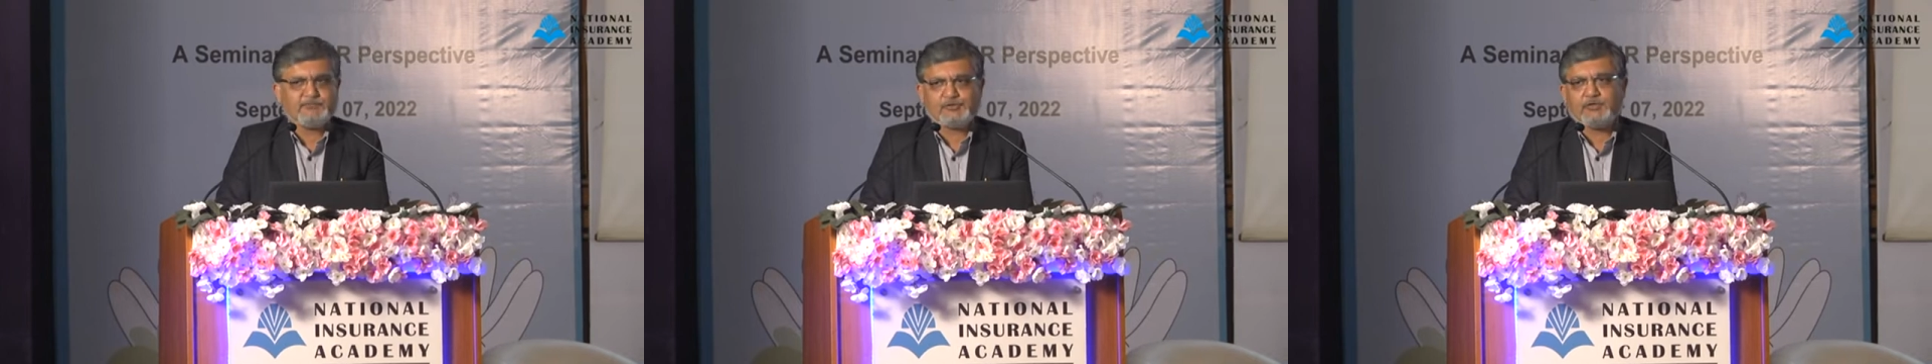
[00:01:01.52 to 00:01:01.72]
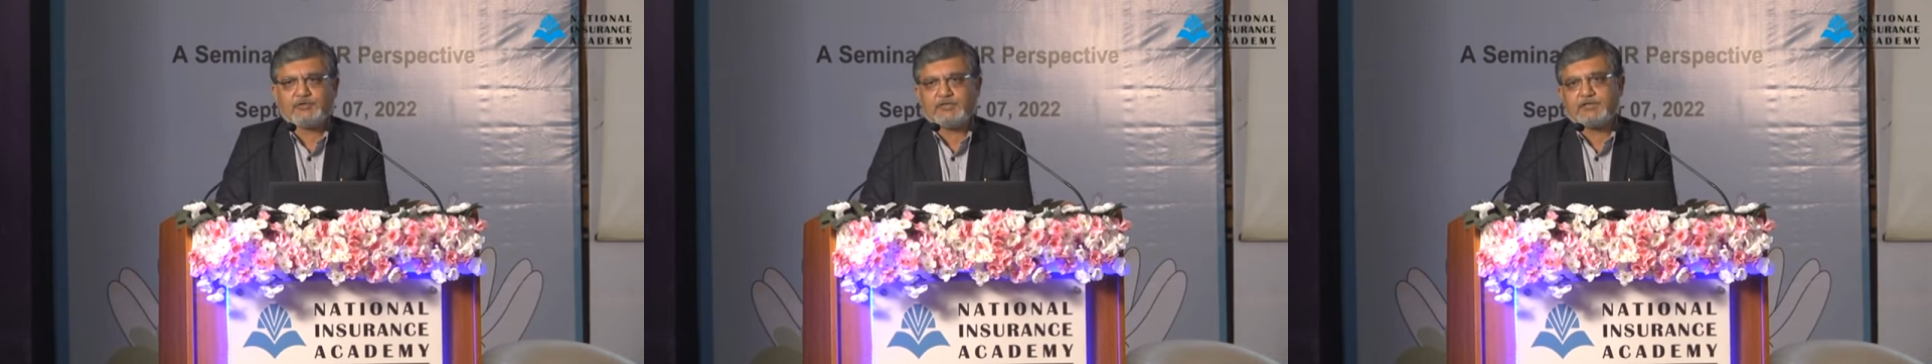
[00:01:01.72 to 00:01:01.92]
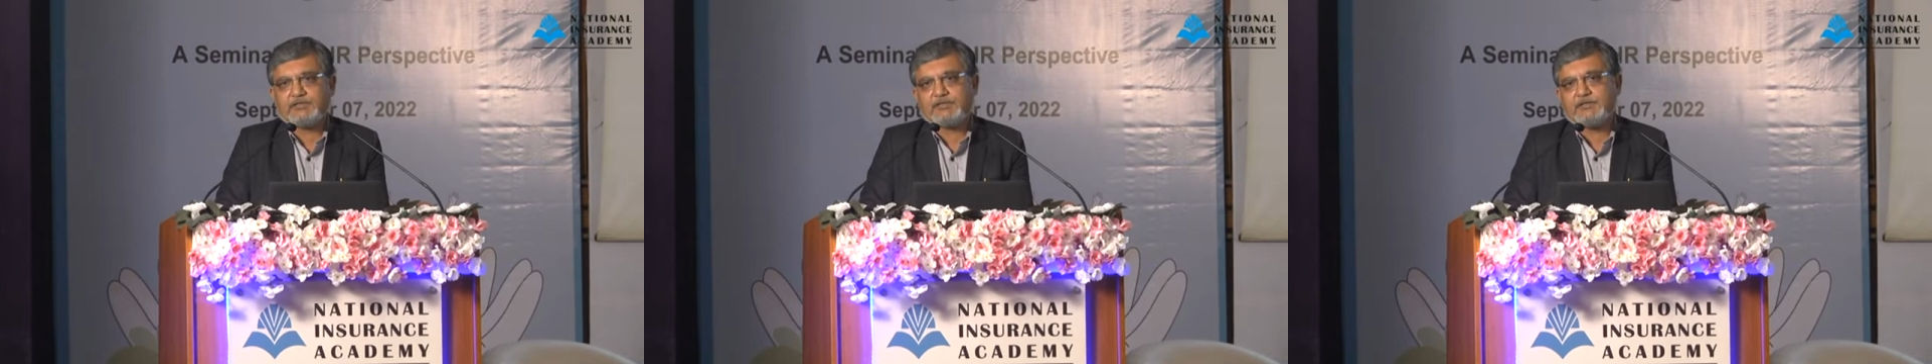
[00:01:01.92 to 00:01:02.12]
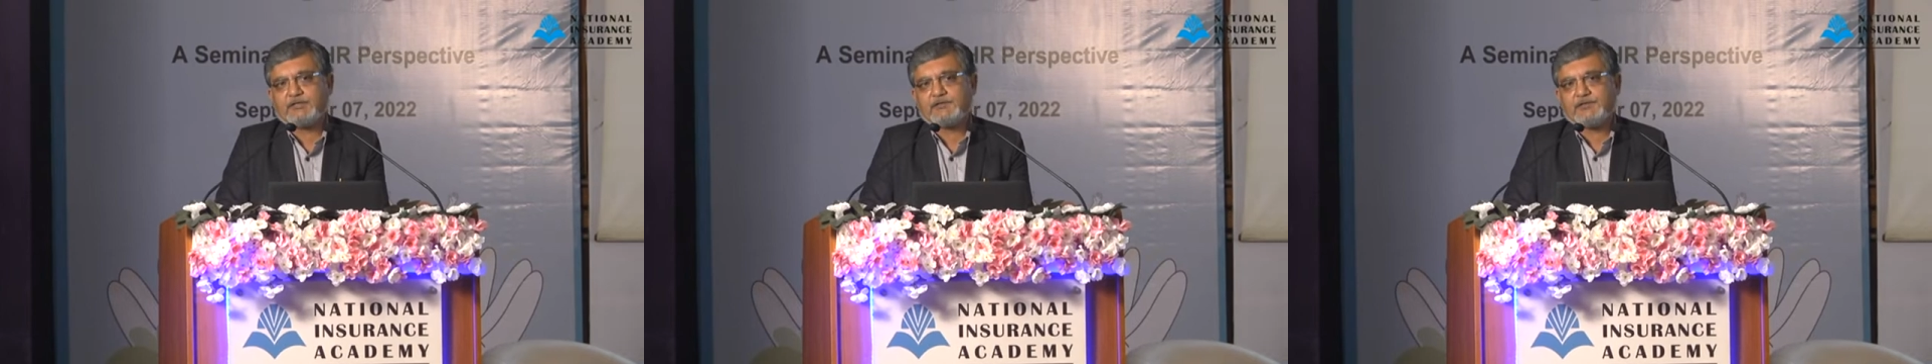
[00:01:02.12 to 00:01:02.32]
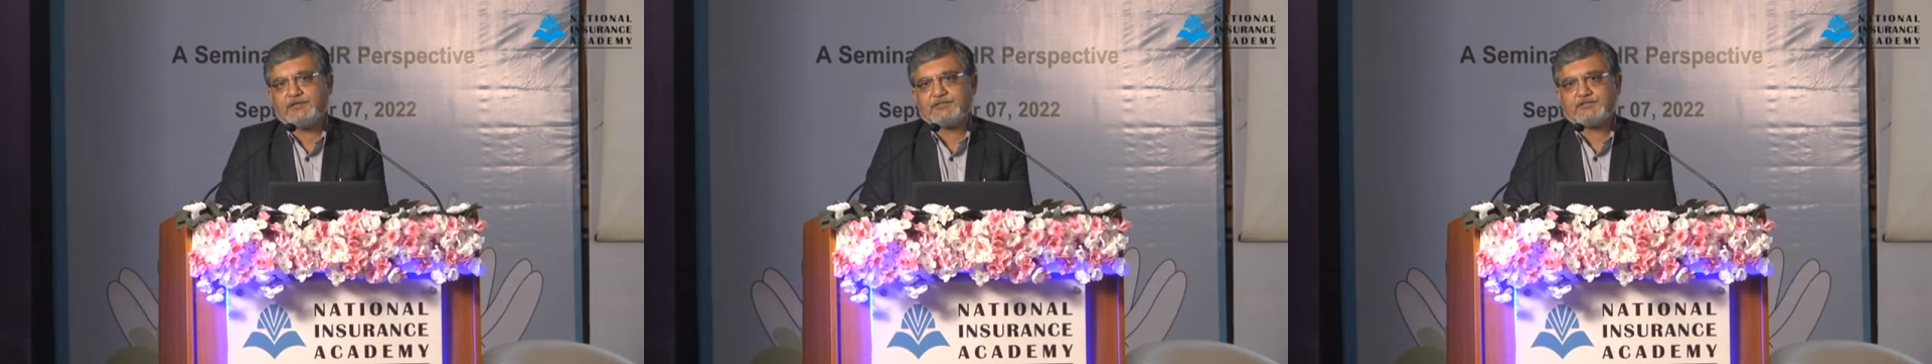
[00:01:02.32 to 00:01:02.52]
sure
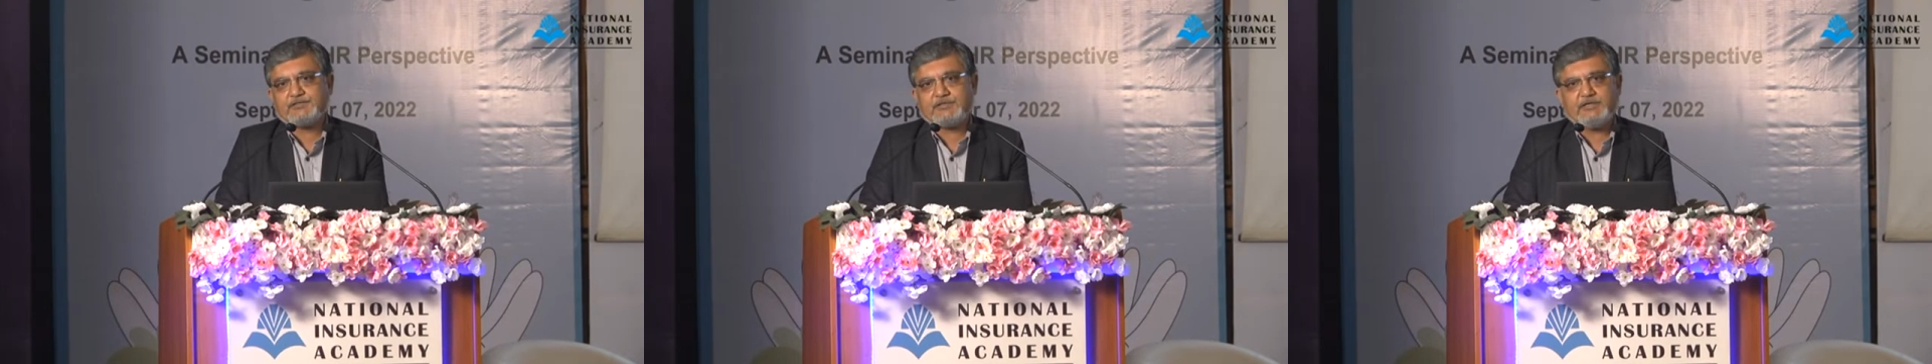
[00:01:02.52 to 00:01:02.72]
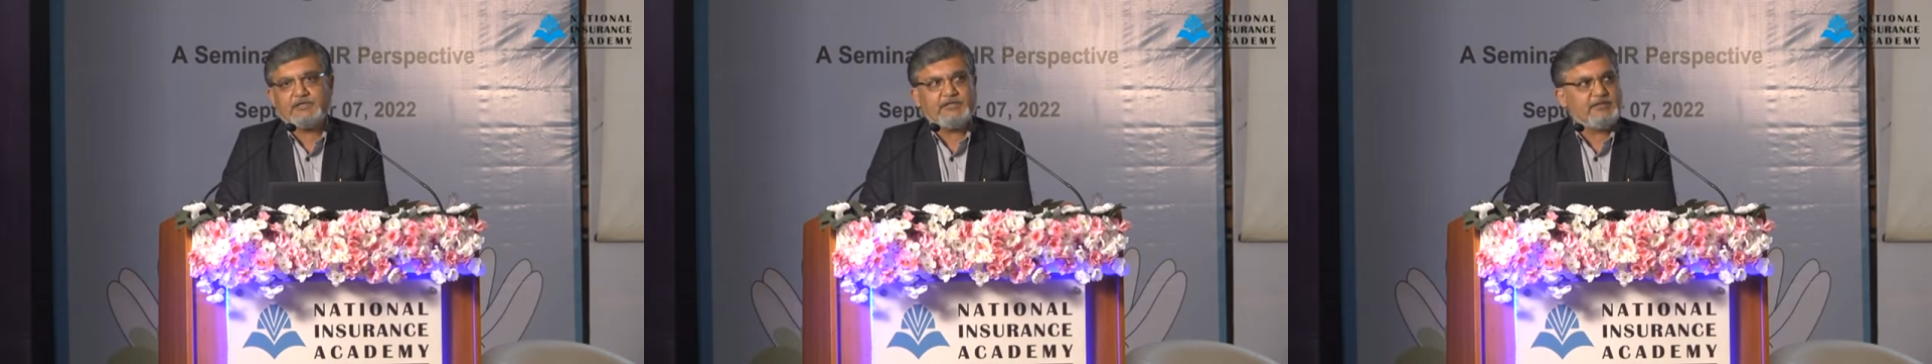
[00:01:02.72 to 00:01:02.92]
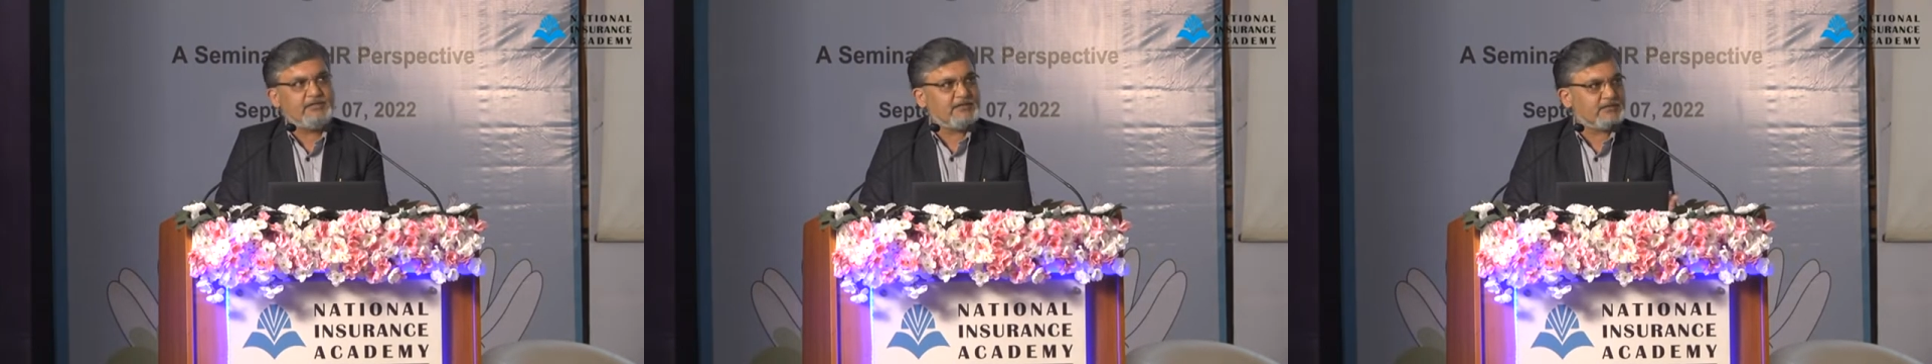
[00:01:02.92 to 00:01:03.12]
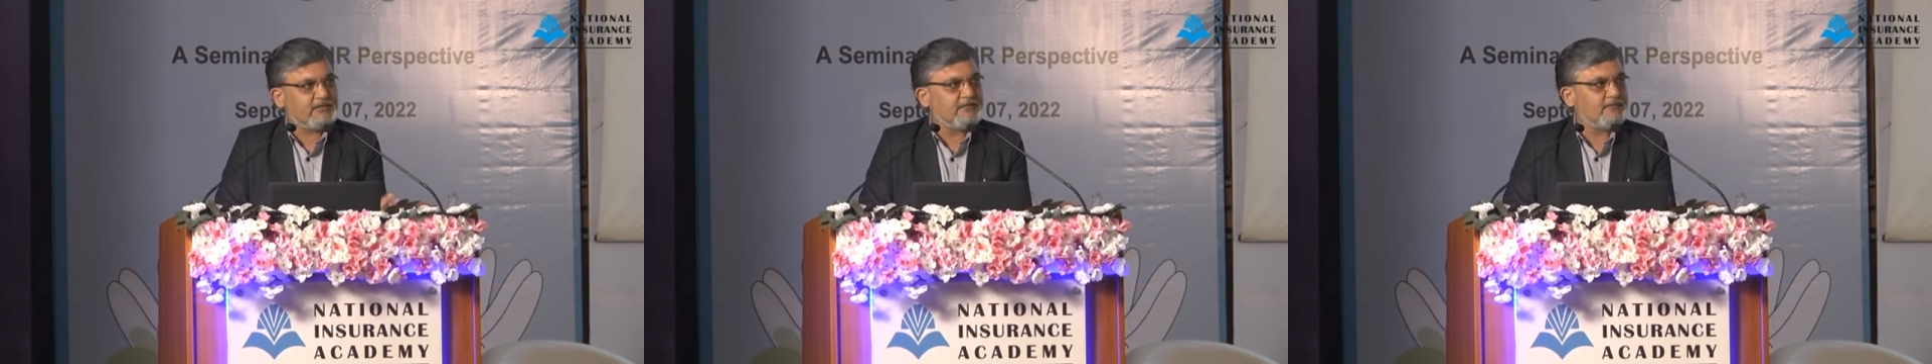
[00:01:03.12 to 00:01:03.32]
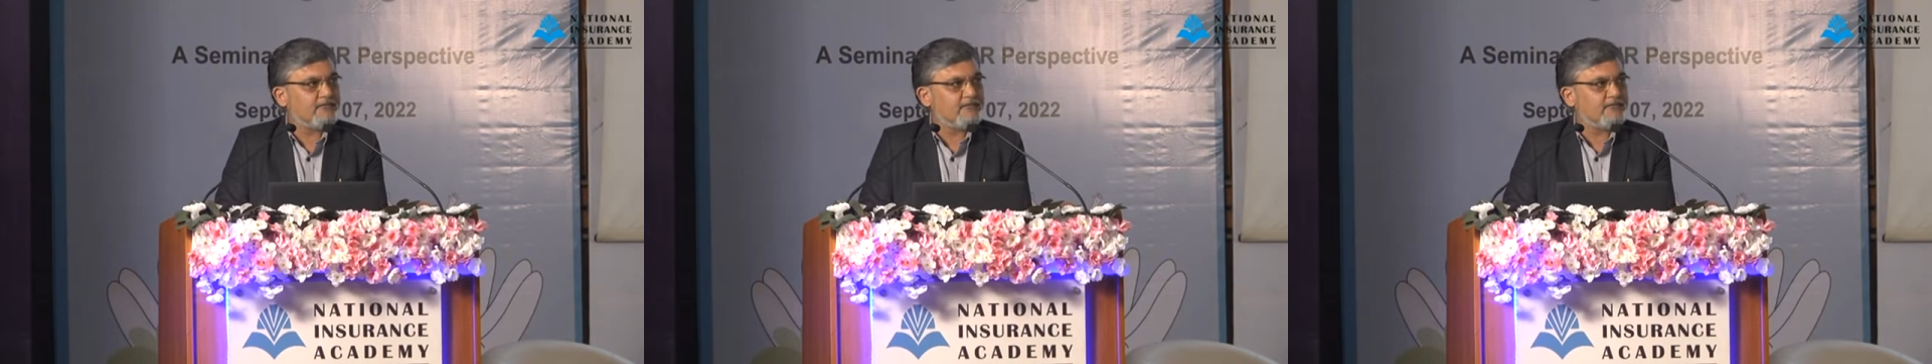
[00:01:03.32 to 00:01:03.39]
that he has really